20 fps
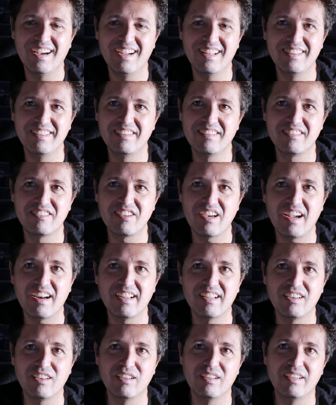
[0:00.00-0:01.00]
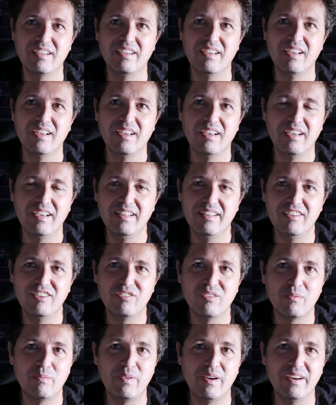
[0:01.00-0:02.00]
This channel, it
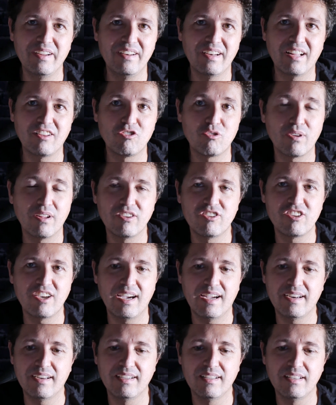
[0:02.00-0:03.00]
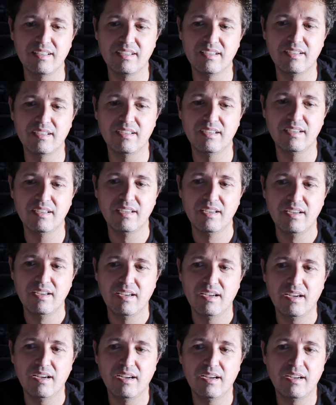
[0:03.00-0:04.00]
is a very natural channel.
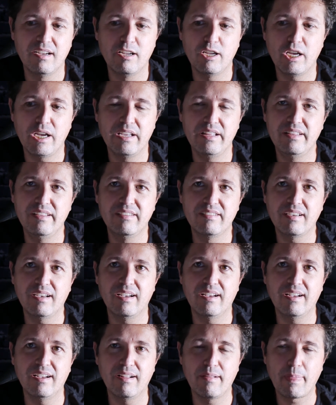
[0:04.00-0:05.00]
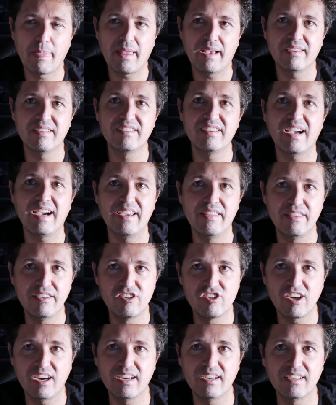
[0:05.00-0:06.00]
It is a side
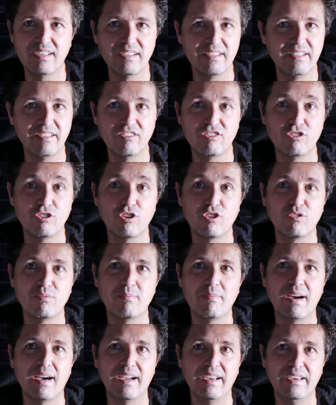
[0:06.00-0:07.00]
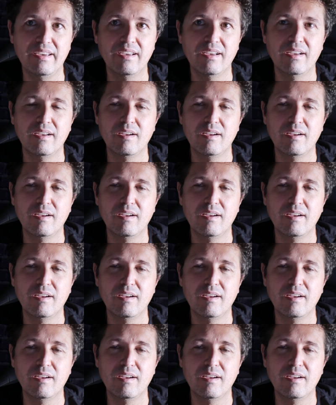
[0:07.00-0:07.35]
channel. It is not my